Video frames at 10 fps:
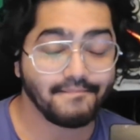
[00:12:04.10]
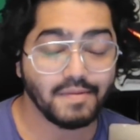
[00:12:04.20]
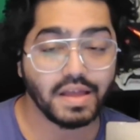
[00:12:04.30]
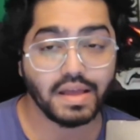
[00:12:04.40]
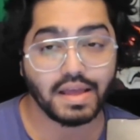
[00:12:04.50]

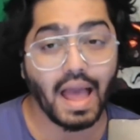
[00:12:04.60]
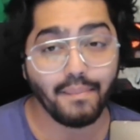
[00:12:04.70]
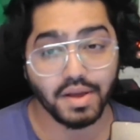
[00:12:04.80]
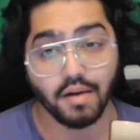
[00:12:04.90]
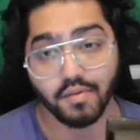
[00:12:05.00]
it can
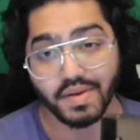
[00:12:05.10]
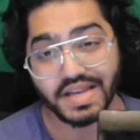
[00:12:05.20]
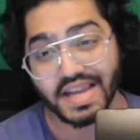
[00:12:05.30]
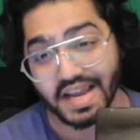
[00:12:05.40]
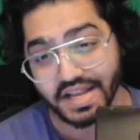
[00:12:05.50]
become a bit
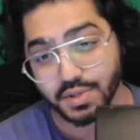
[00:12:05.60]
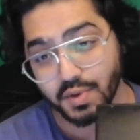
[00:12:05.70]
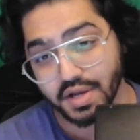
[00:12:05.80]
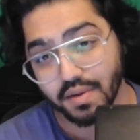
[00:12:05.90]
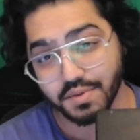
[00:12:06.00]
tedious when
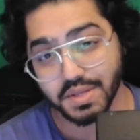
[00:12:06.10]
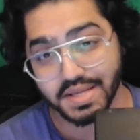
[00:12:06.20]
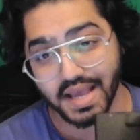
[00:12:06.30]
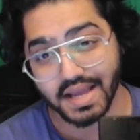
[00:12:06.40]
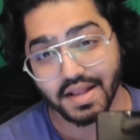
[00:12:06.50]
it comes to
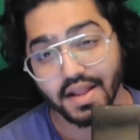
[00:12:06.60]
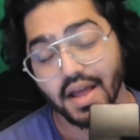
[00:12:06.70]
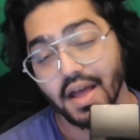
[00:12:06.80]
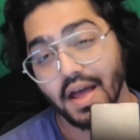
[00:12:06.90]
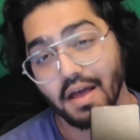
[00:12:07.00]
taking
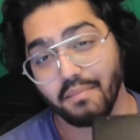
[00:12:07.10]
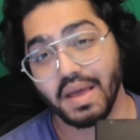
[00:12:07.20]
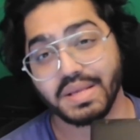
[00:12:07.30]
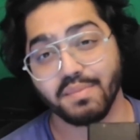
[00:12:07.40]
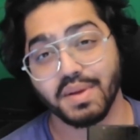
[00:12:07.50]

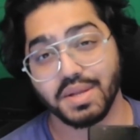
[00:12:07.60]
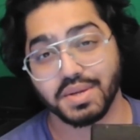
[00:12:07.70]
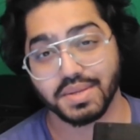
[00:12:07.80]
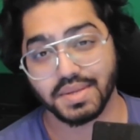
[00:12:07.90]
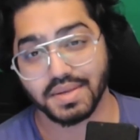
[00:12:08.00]
amazing
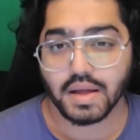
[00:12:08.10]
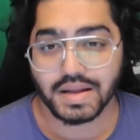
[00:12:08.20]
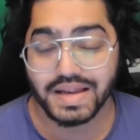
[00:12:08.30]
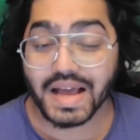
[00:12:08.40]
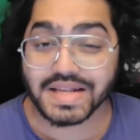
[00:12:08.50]
pictures.
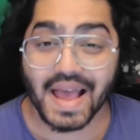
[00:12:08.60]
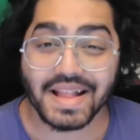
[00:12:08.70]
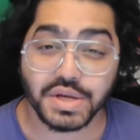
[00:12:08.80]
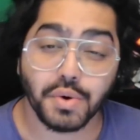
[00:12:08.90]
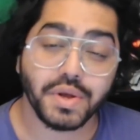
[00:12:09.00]
Next
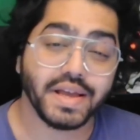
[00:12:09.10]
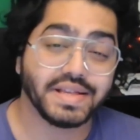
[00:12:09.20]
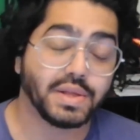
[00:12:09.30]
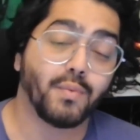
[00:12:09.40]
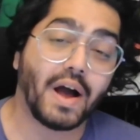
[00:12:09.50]
category is
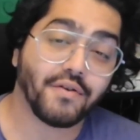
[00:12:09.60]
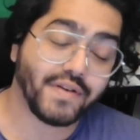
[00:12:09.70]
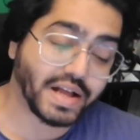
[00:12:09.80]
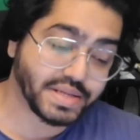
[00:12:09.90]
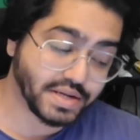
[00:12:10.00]
the wow
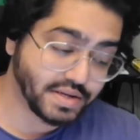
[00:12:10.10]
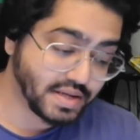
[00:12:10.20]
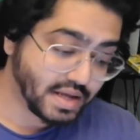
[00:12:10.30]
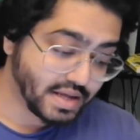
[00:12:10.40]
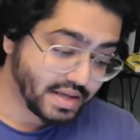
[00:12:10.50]
factor.
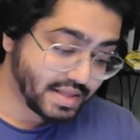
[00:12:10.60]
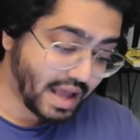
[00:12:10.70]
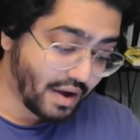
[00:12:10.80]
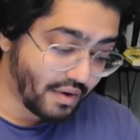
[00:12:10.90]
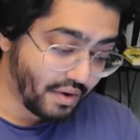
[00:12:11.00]

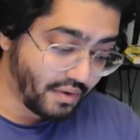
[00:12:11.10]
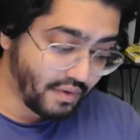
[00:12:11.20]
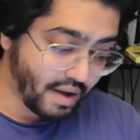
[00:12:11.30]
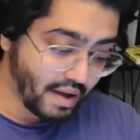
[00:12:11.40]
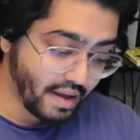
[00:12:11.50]
Now,
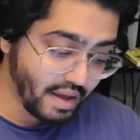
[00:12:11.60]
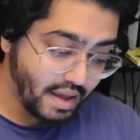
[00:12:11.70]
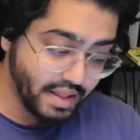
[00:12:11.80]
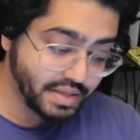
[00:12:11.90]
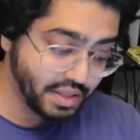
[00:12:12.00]

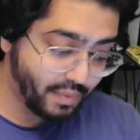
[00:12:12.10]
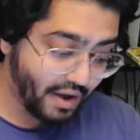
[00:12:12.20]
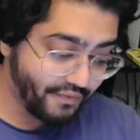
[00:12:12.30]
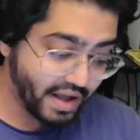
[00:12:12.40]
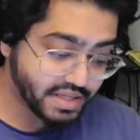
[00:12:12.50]
into the wow
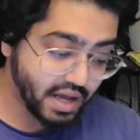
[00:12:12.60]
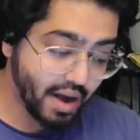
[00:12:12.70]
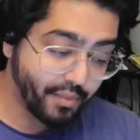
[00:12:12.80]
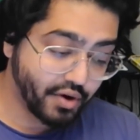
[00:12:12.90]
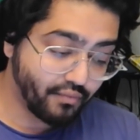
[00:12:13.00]
factor,
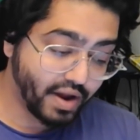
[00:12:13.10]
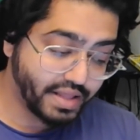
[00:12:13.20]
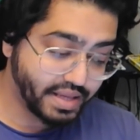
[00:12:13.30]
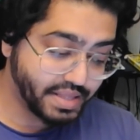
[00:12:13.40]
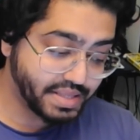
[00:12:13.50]
I'm going to rate
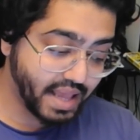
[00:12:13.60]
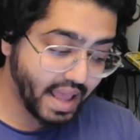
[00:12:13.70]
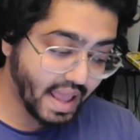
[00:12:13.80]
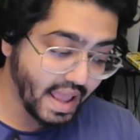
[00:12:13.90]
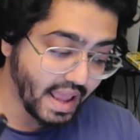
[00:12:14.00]
this
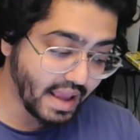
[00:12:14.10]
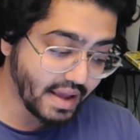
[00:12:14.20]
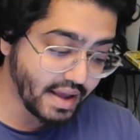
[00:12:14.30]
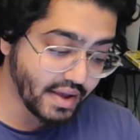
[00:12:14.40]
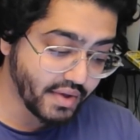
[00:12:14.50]

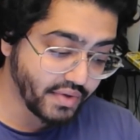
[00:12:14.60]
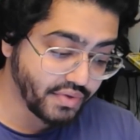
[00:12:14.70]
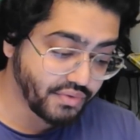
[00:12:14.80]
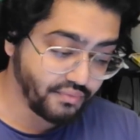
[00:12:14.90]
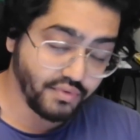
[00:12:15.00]
a
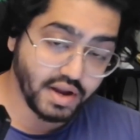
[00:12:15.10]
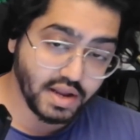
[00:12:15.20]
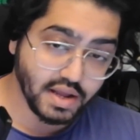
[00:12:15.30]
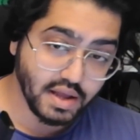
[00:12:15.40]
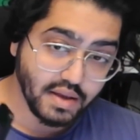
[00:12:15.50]
3
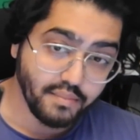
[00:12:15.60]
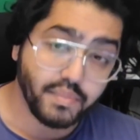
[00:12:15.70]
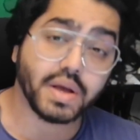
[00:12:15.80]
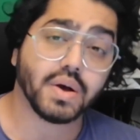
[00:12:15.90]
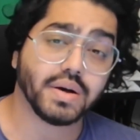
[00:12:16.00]

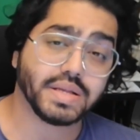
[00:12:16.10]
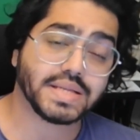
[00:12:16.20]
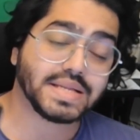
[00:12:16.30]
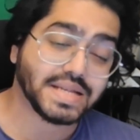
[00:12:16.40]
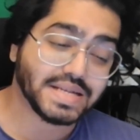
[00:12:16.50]
because